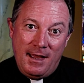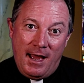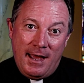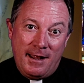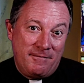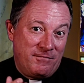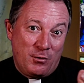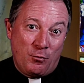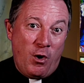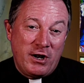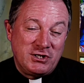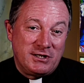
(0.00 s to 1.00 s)
And if you're
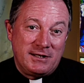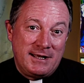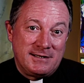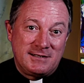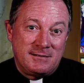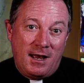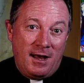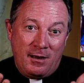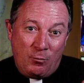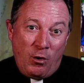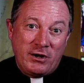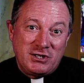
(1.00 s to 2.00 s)
watching
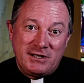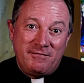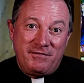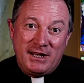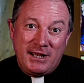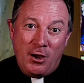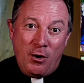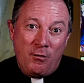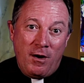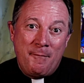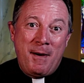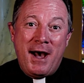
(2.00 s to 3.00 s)
a
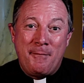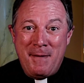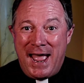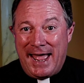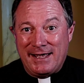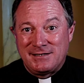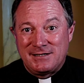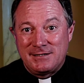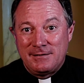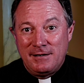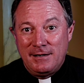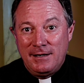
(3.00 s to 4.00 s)
video about
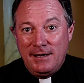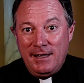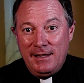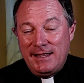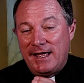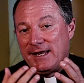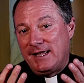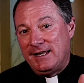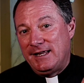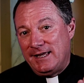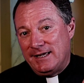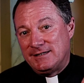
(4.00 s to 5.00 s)
Mass, that
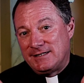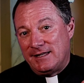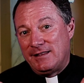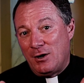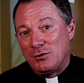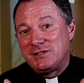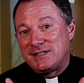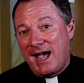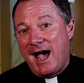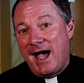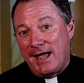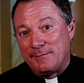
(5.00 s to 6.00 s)
it is in those
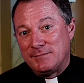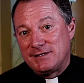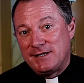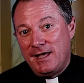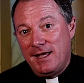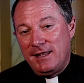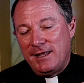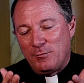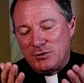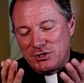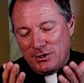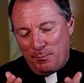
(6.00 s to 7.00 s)
times that
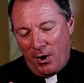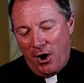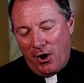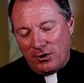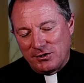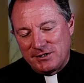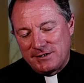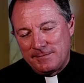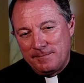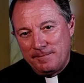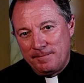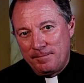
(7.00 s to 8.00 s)
we should pause
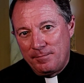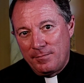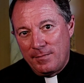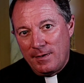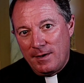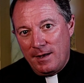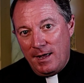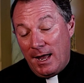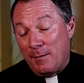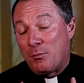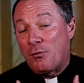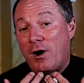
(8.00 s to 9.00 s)

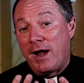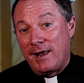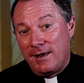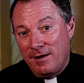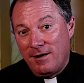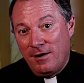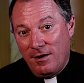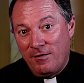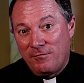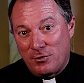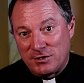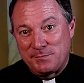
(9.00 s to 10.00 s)
and pray
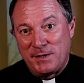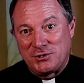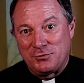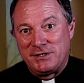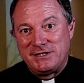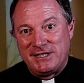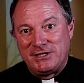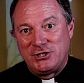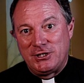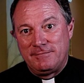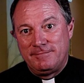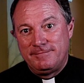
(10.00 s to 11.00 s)
for a special intention.